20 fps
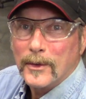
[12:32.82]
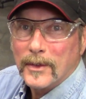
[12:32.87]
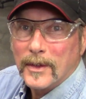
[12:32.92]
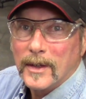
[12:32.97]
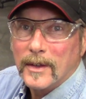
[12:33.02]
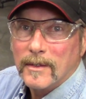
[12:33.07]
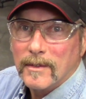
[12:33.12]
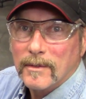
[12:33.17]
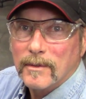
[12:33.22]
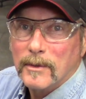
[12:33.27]

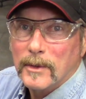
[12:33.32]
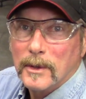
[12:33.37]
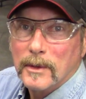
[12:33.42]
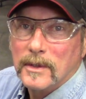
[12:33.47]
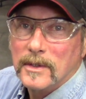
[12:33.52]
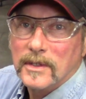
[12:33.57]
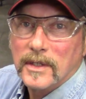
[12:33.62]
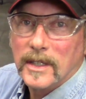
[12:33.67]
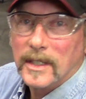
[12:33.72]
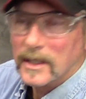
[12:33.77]
that we were
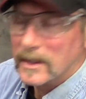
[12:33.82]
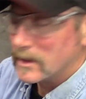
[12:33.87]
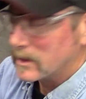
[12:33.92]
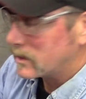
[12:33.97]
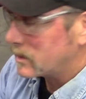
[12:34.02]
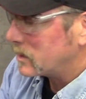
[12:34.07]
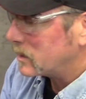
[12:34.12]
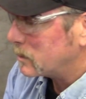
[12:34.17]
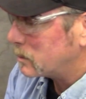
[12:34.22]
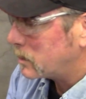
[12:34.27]
taking the
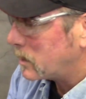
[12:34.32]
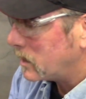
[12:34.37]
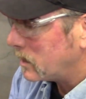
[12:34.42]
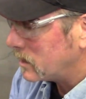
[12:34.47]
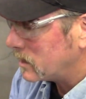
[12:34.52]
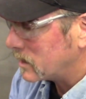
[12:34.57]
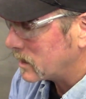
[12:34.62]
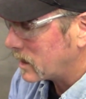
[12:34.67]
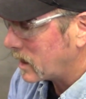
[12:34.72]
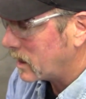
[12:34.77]
thing
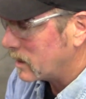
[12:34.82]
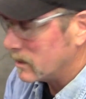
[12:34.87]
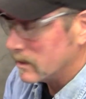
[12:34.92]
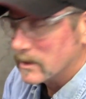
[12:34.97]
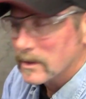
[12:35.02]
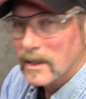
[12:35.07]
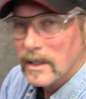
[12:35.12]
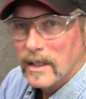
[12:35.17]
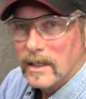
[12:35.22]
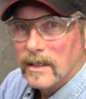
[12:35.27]
apart, and the guy
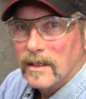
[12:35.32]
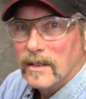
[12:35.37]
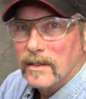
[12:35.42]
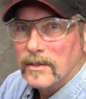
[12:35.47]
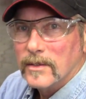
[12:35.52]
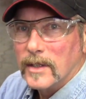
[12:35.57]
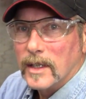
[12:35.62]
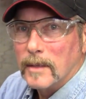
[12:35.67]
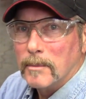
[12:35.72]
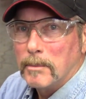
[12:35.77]
goes,
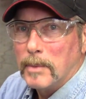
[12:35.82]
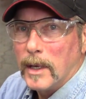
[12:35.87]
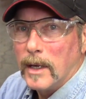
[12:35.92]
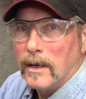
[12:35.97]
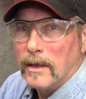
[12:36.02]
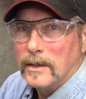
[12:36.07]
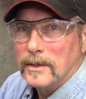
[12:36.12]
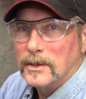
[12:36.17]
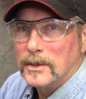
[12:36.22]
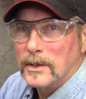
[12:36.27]
that
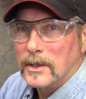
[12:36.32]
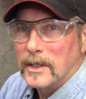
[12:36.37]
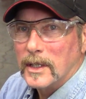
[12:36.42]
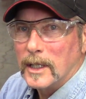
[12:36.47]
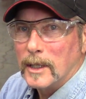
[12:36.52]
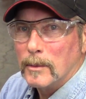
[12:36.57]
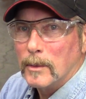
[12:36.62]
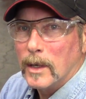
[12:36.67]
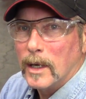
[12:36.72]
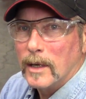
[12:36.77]
balancer
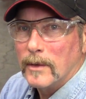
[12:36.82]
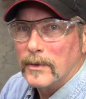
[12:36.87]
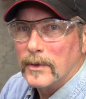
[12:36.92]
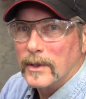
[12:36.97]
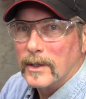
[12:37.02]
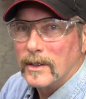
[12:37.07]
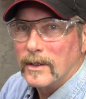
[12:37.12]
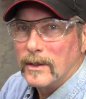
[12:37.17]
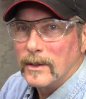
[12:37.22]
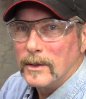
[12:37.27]
came off a
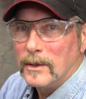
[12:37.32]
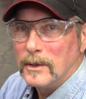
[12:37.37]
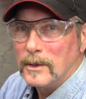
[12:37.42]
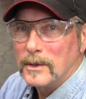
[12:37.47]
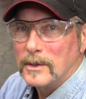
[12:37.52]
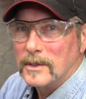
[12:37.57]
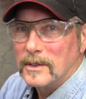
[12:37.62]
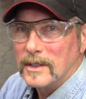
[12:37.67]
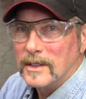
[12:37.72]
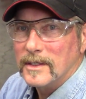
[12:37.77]
little
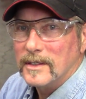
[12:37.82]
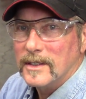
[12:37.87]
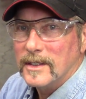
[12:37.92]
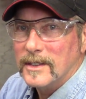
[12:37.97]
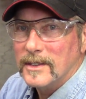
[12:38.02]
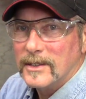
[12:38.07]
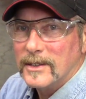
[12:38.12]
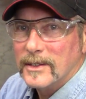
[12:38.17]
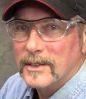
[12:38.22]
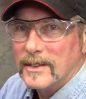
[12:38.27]
loose, didn't
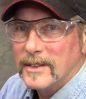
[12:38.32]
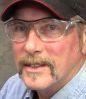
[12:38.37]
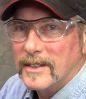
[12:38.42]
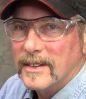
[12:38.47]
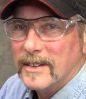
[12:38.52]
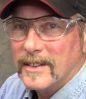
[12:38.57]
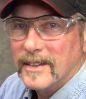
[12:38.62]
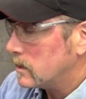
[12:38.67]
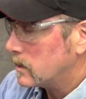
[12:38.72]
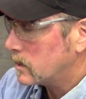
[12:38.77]
it?
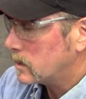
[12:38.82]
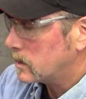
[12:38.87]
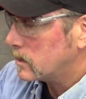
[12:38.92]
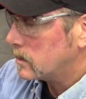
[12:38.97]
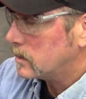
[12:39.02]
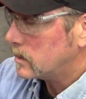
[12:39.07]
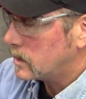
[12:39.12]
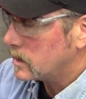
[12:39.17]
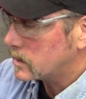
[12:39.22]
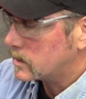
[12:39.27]

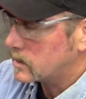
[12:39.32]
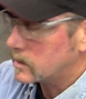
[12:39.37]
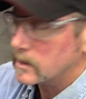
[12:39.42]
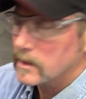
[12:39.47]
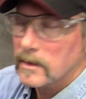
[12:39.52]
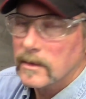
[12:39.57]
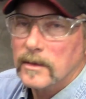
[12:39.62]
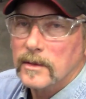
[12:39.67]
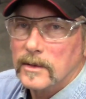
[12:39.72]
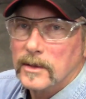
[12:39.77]
This
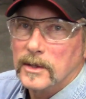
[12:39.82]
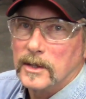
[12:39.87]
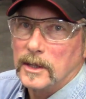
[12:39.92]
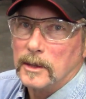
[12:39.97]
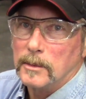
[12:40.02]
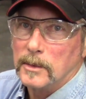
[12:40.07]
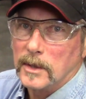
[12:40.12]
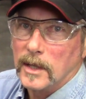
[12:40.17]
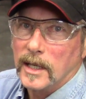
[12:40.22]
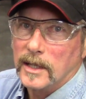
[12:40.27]

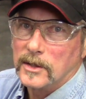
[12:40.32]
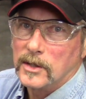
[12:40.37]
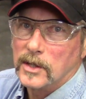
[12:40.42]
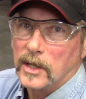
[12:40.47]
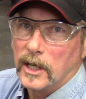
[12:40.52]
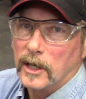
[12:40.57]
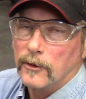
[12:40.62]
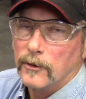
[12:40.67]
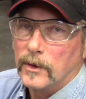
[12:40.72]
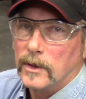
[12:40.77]
seems a lot
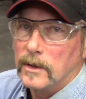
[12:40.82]
safer.